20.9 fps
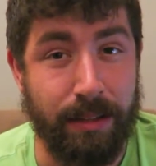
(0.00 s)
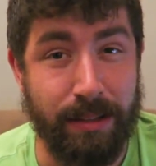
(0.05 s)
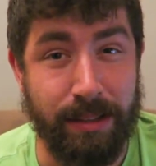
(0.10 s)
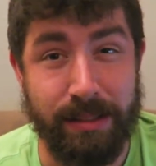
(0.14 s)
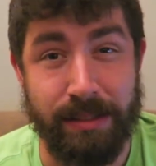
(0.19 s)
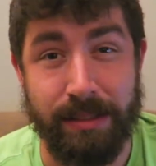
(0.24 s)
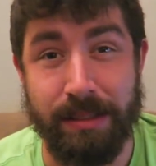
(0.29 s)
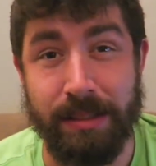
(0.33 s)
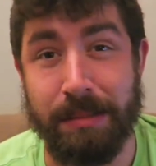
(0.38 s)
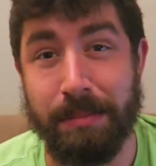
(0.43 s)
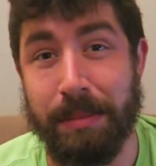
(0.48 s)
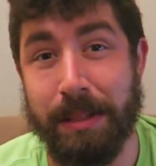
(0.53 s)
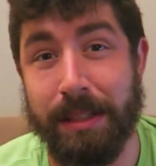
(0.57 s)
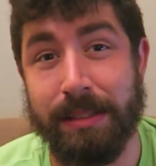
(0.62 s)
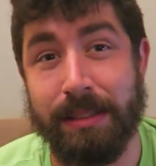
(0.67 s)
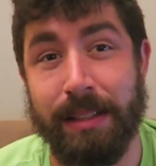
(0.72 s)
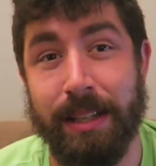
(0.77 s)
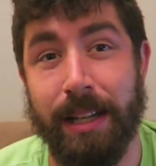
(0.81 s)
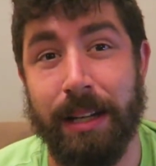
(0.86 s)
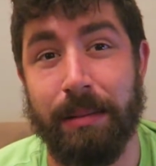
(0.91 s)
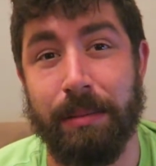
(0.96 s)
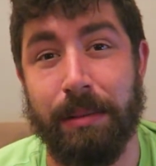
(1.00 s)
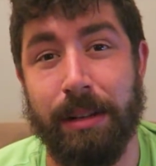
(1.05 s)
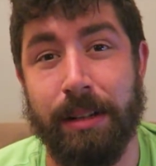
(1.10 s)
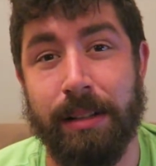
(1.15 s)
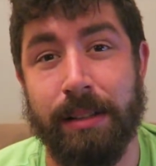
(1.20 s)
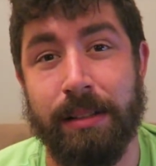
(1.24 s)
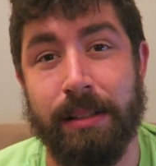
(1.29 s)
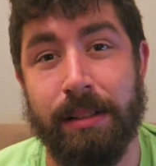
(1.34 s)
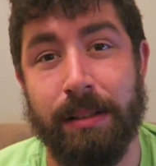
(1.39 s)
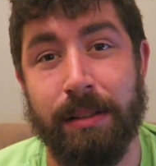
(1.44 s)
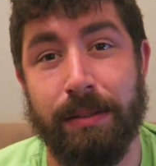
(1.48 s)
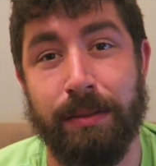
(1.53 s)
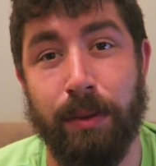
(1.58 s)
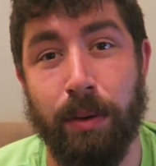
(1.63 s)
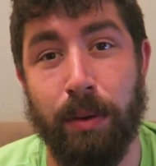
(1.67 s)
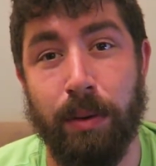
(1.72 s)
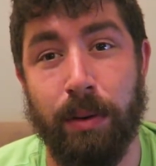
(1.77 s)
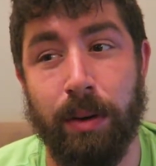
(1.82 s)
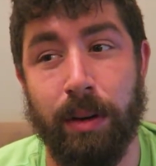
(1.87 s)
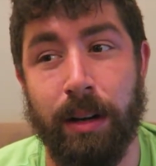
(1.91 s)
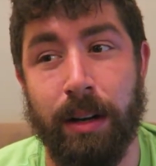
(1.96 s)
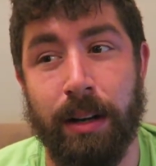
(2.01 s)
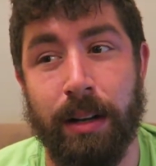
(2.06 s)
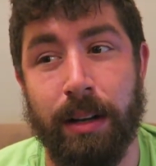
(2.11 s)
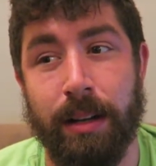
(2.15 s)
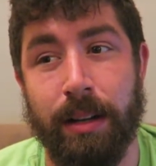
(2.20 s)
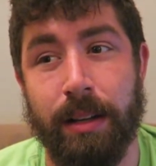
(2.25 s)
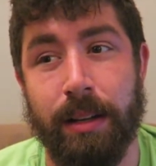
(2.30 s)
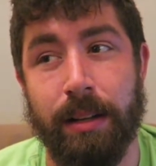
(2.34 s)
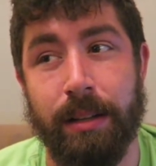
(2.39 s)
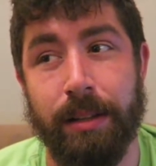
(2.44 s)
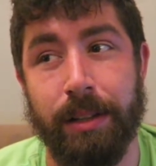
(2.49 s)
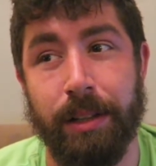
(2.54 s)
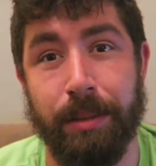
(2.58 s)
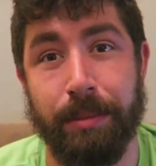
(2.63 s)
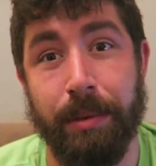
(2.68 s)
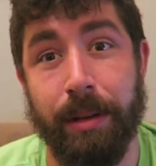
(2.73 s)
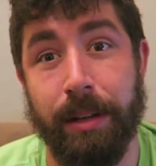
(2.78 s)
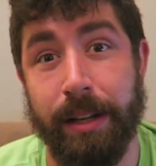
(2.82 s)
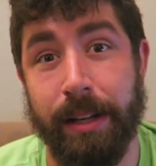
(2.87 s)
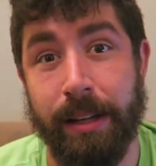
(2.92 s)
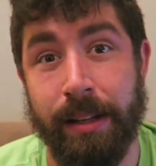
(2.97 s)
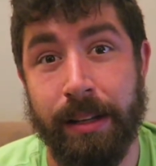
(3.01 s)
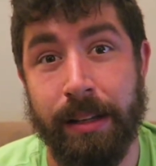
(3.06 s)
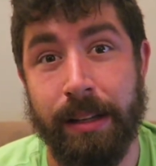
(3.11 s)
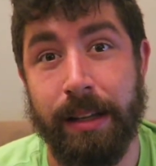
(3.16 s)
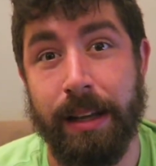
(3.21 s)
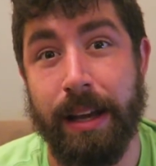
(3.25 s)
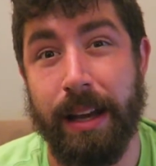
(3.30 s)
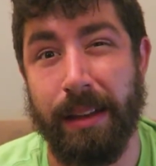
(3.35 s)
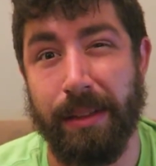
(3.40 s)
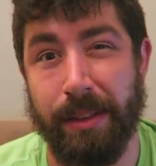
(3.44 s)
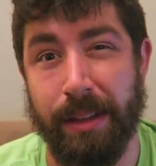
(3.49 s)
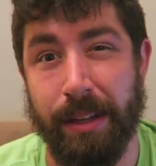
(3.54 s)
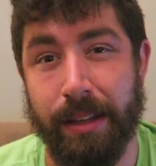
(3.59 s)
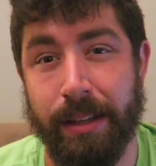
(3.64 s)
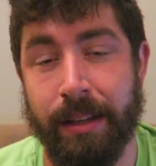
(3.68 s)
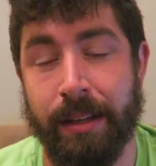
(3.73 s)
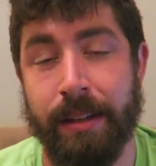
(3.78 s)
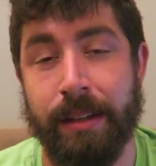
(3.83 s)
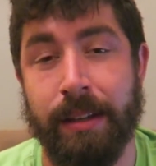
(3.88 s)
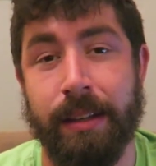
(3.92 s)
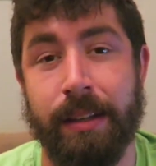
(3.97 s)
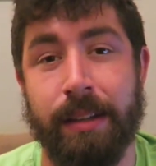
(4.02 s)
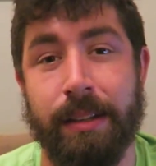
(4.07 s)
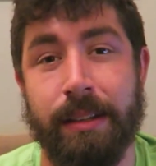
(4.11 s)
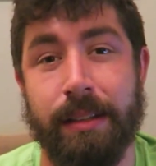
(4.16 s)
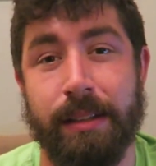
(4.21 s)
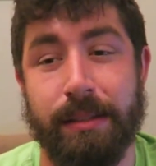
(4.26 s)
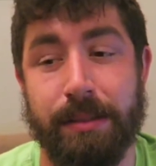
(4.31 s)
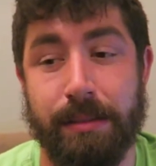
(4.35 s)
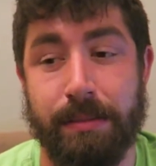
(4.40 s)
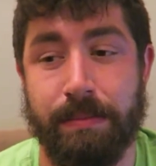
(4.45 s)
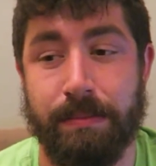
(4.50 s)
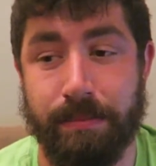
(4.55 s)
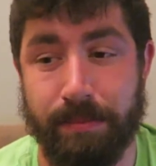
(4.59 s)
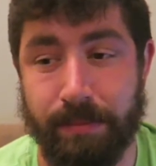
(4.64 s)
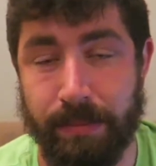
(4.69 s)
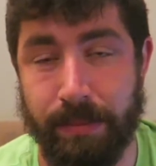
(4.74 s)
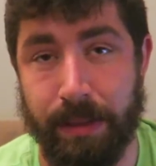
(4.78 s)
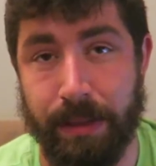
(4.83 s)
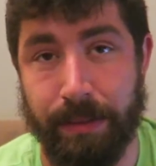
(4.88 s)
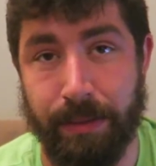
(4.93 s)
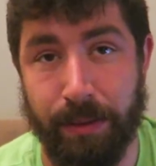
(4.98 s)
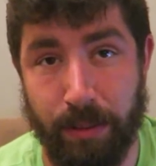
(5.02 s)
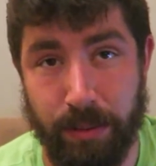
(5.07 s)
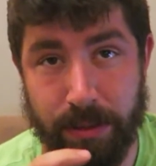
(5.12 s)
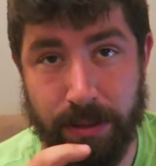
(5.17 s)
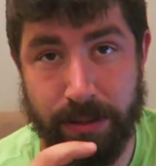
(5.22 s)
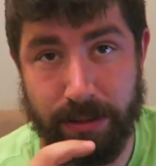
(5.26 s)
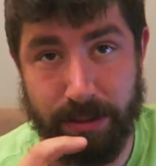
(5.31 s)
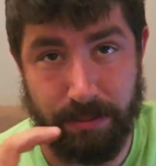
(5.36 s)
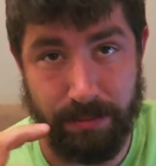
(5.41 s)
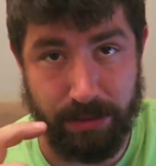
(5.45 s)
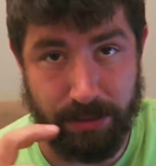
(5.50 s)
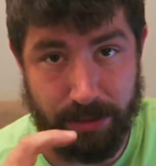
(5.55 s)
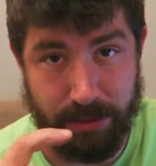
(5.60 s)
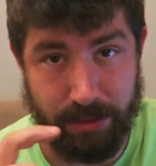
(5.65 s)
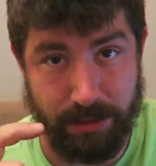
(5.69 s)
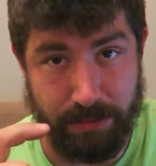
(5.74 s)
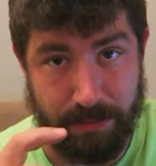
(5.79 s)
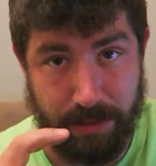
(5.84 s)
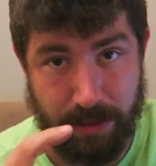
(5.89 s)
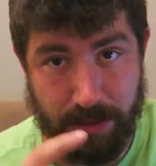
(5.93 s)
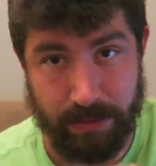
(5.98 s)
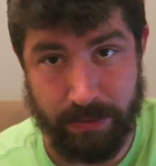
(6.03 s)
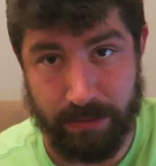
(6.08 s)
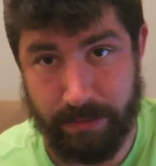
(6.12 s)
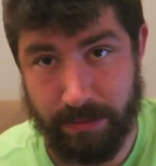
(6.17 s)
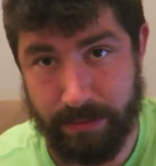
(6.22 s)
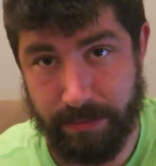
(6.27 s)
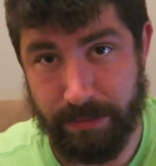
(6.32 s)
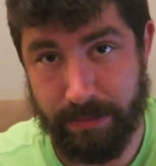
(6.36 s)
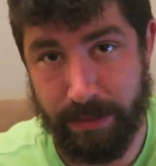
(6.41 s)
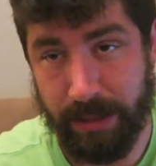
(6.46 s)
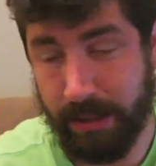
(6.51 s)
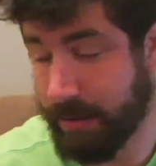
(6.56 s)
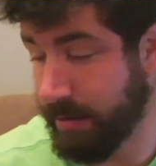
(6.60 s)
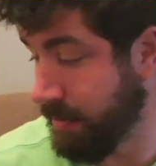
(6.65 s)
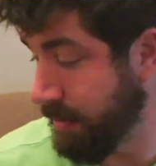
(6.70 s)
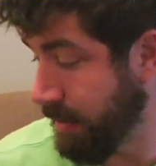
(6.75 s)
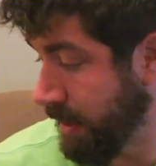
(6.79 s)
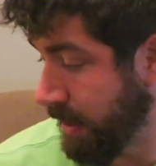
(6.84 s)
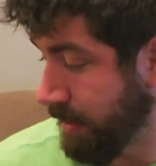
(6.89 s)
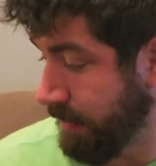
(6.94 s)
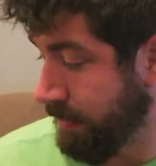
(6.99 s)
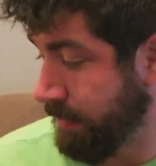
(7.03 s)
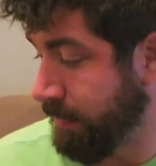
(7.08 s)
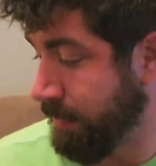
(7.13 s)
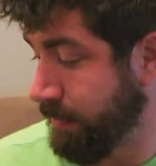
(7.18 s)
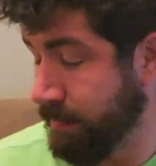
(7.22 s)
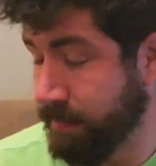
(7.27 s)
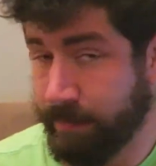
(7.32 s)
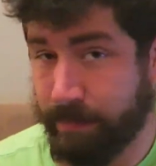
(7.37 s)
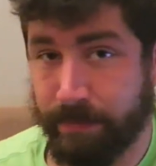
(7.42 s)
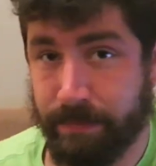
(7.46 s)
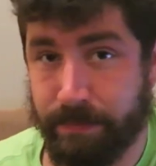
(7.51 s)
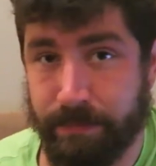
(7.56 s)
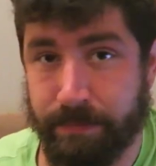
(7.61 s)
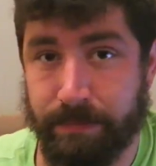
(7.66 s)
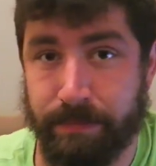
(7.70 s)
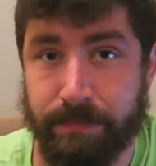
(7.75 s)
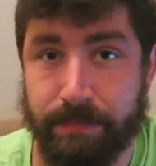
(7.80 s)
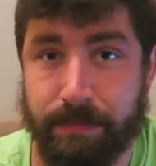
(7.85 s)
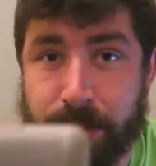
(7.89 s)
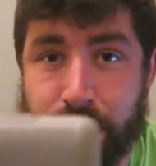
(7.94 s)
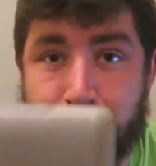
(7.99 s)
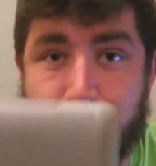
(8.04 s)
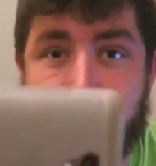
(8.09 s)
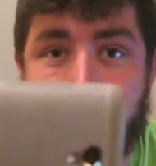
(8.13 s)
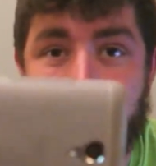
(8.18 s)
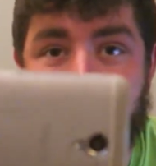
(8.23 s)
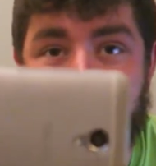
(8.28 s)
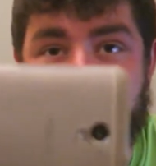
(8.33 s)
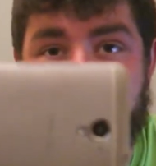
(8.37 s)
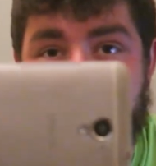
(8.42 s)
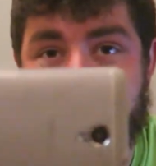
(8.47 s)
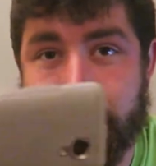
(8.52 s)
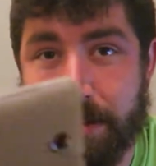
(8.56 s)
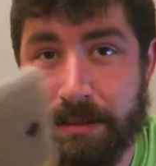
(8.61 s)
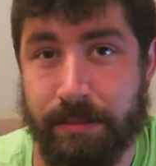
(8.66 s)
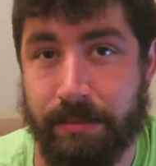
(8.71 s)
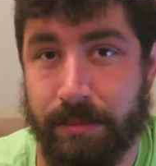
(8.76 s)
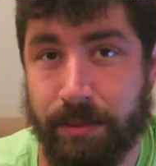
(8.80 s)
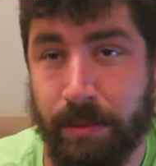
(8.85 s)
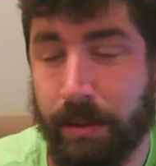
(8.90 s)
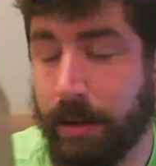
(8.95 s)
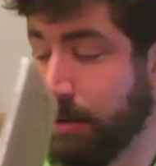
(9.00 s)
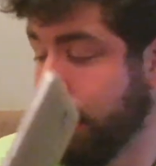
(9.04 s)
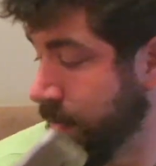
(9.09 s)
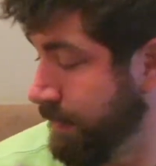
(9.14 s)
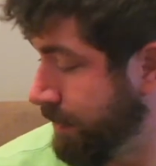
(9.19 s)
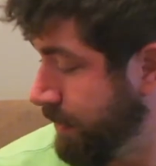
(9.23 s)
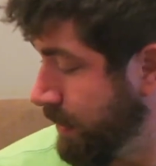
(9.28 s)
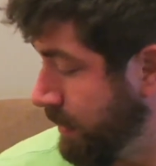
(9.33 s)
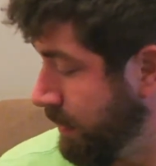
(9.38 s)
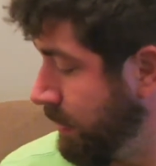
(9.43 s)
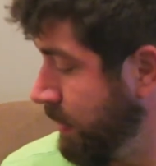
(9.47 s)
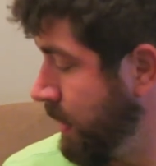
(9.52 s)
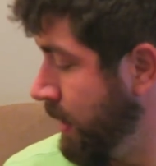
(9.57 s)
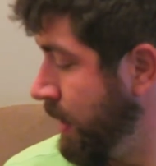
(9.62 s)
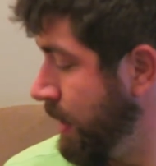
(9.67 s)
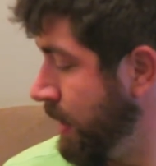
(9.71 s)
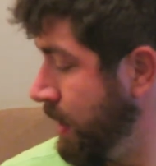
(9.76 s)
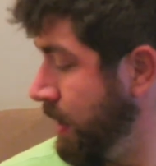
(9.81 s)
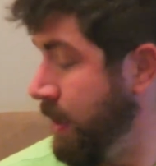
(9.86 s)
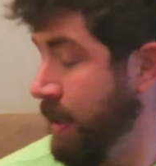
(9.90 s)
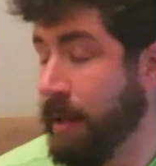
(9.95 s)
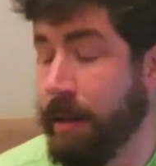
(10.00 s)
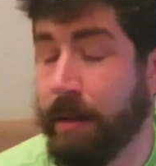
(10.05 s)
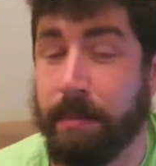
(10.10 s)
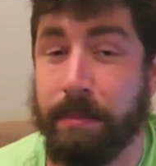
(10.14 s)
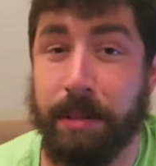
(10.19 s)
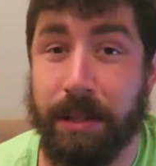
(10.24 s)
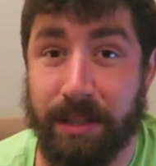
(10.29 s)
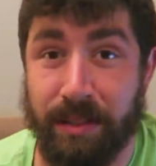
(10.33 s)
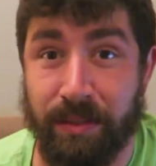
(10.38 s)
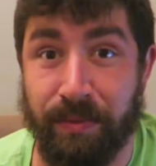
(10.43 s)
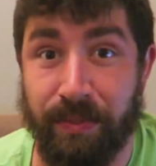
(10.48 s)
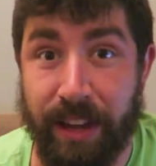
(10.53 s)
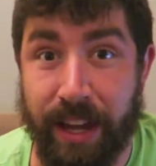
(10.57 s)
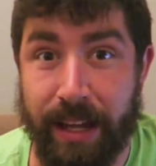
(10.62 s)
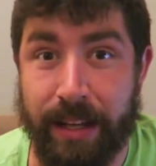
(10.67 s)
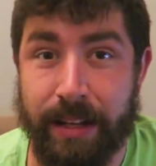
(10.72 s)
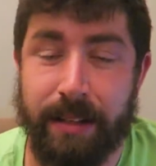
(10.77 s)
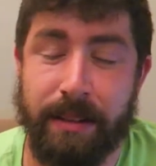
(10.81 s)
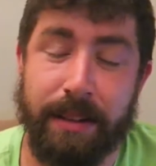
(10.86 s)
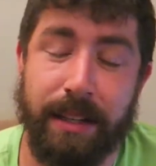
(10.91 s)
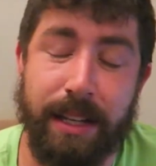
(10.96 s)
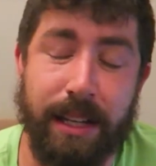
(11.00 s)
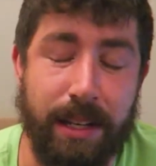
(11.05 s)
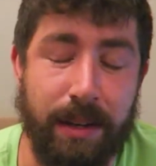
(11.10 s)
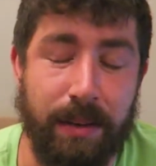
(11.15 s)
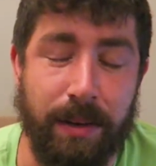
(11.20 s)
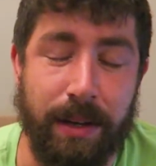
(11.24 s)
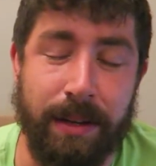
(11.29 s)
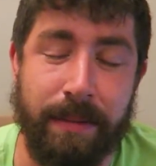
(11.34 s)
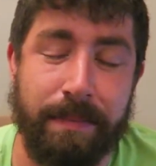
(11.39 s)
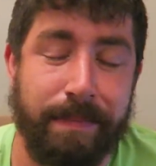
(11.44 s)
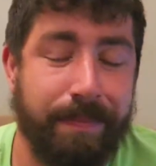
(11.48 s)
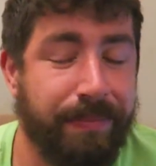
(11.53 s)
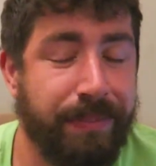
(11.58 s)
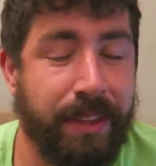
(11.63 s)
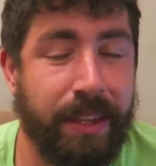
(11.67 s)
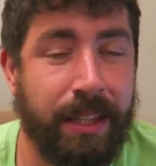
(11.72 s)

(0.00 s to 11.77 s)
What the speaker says: This is the best camera for your money, I think. If you want something small, it's like smaller than this, smaller than a phone, but it's fat. Anyway,